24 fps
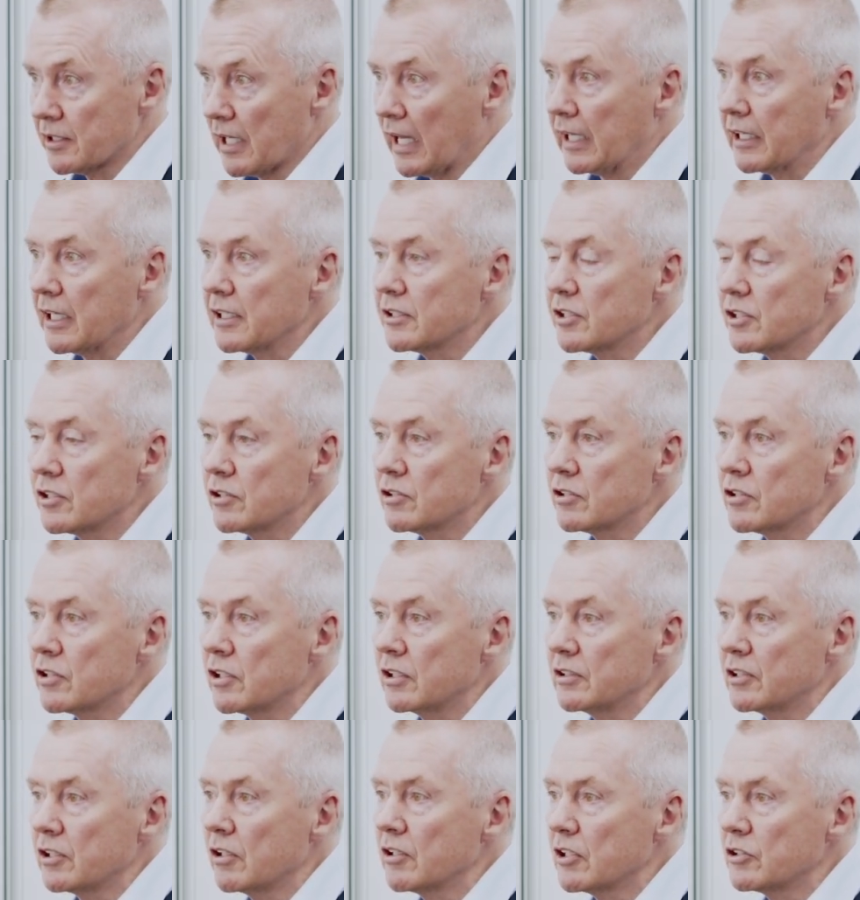And it's
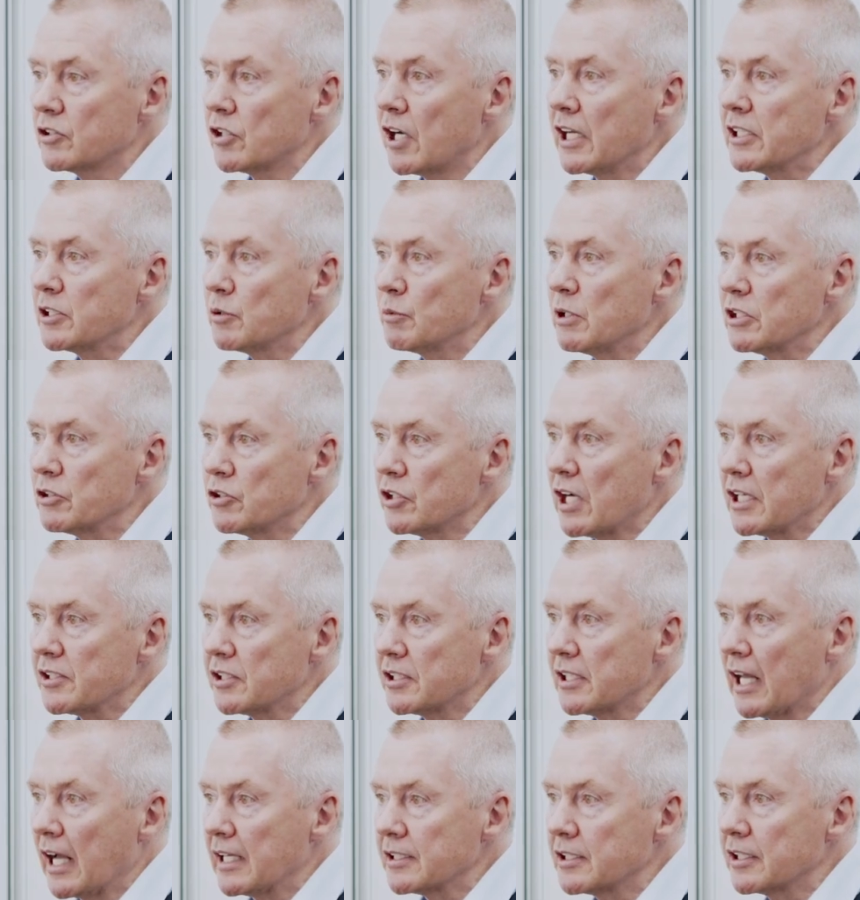sort of trying to
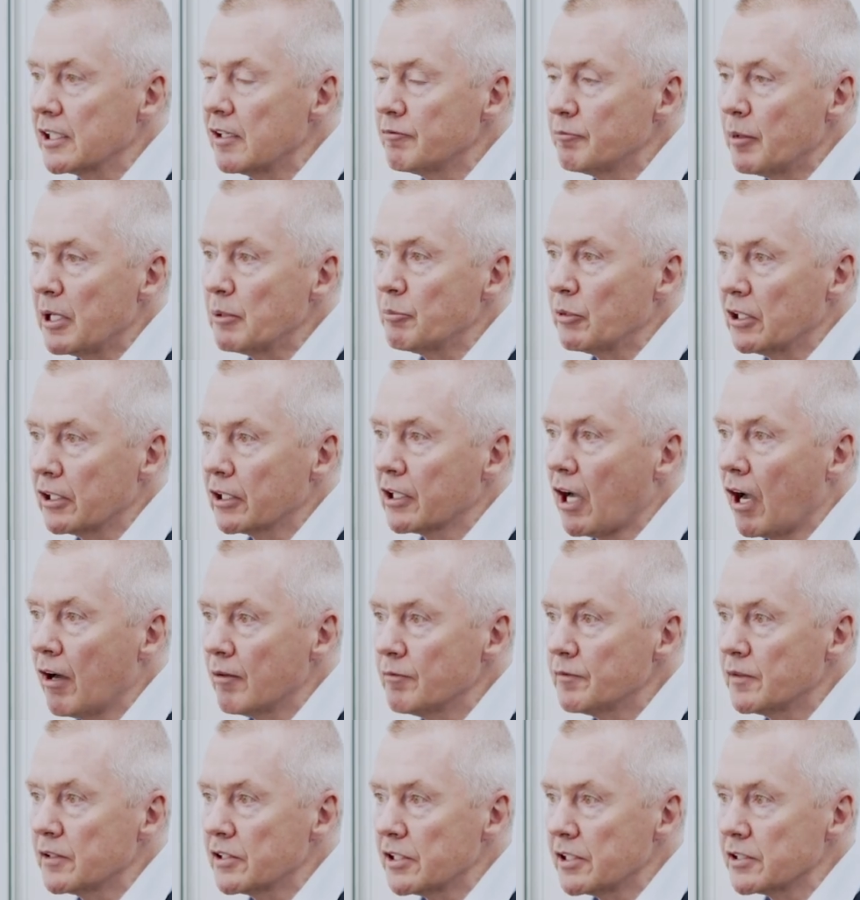address that, to give people the
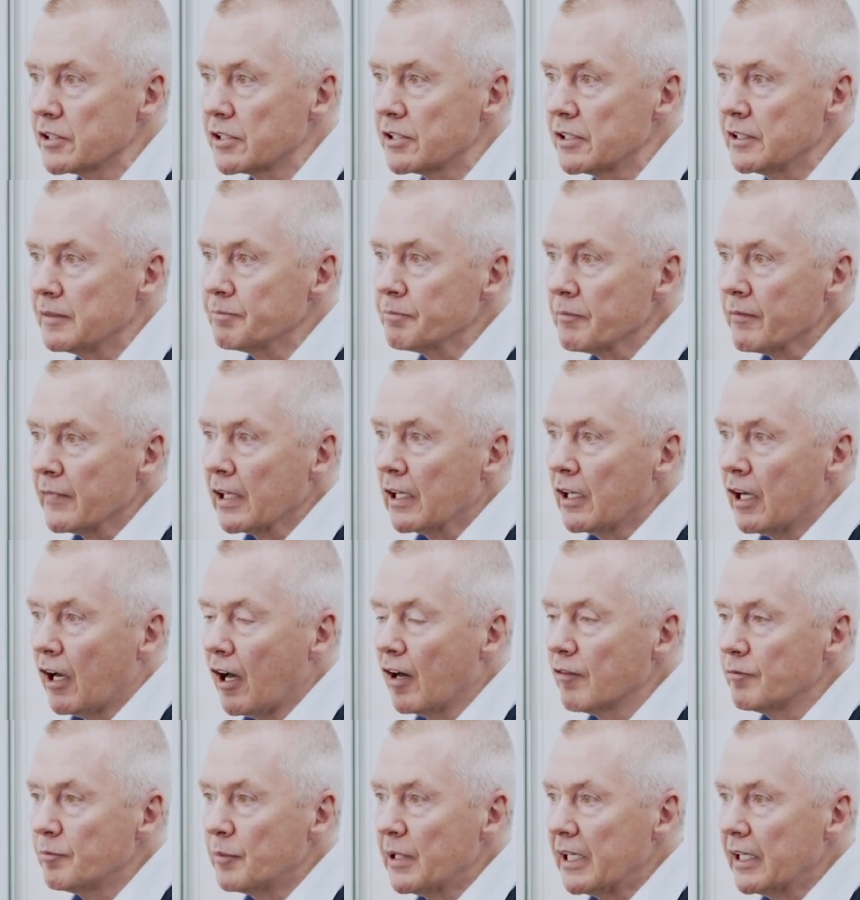confidence
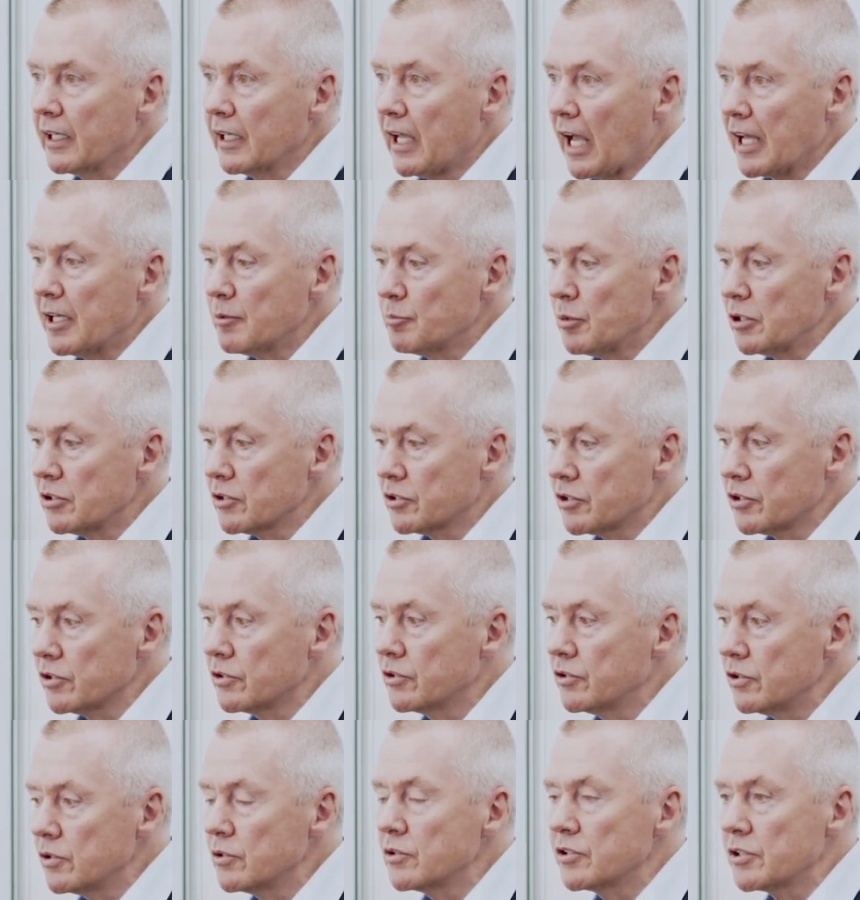of being able to
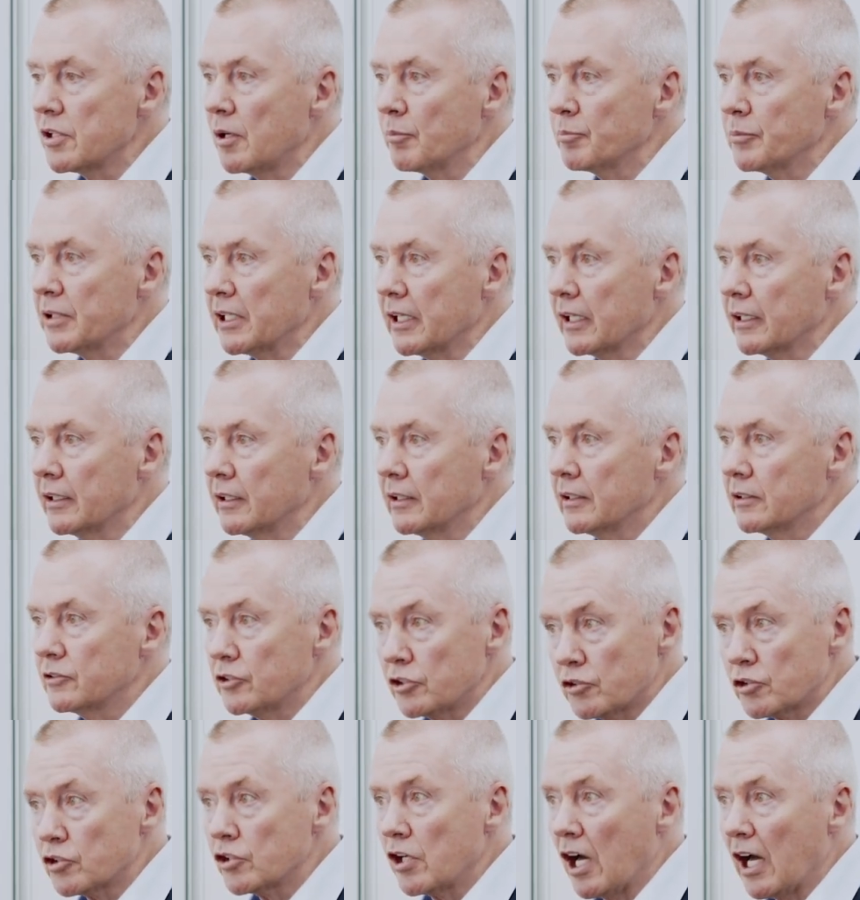do something,
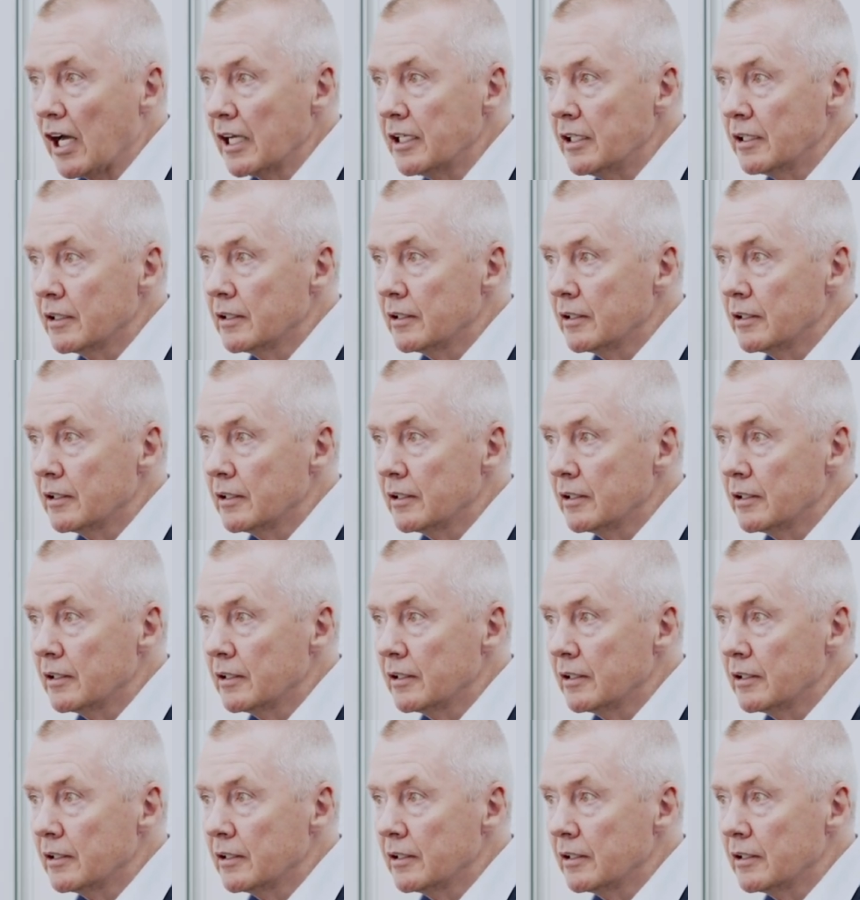to try,